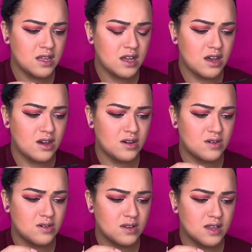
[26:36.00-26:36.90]

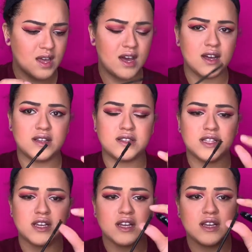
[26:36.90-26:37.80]
oh yeah,
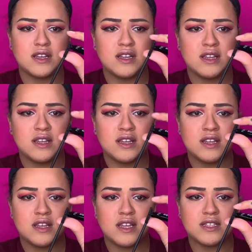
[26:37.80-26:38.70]
look,
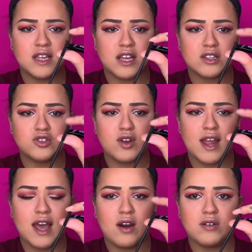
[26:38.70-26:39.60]
it's like dried
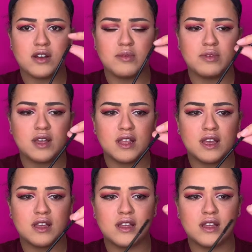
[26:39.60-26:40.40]
out completely.